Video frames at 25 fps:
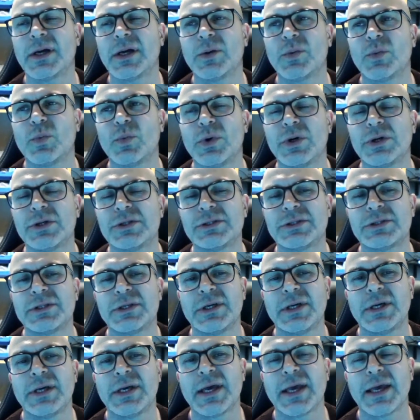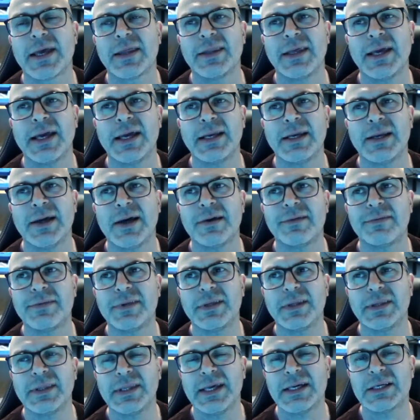was, then I
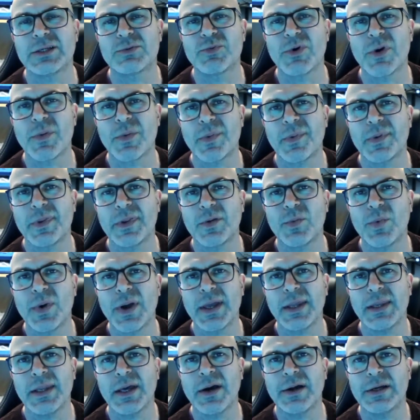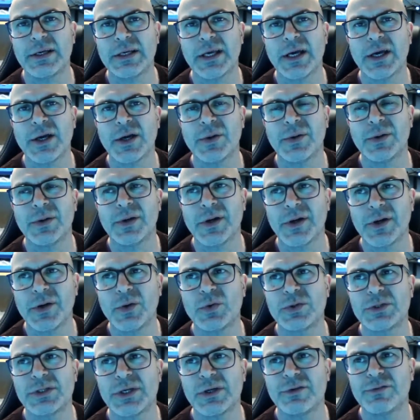think that's probably the way that I'd go, an
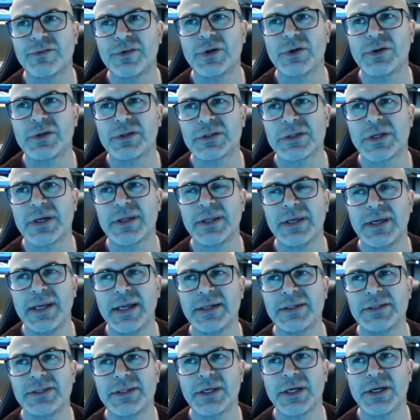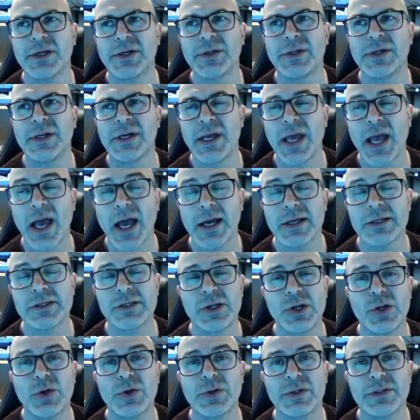autofocus like the Nexigo, as
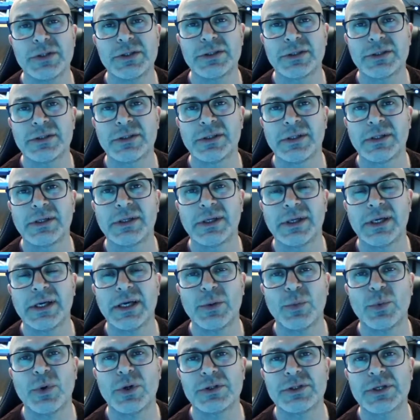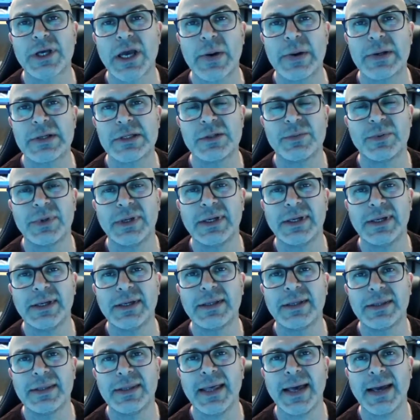long as it was going to be
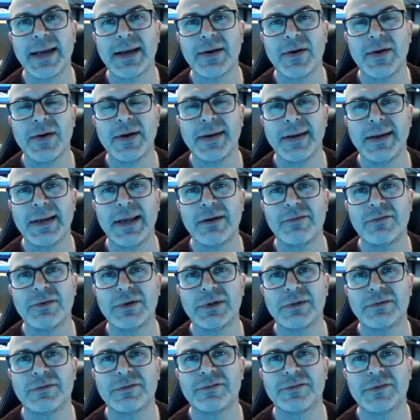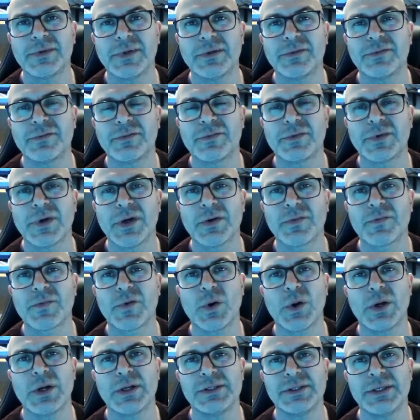that kind of level of
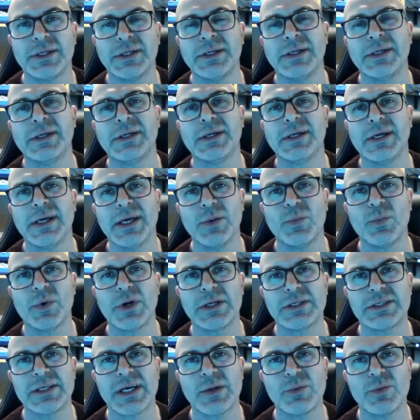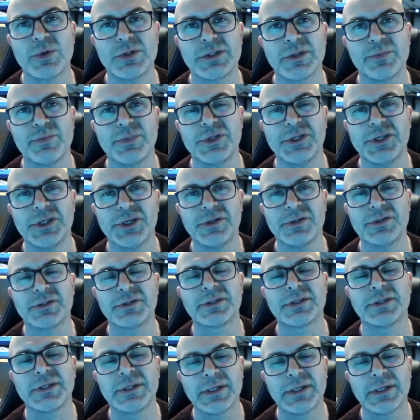quality in what it's able to produce.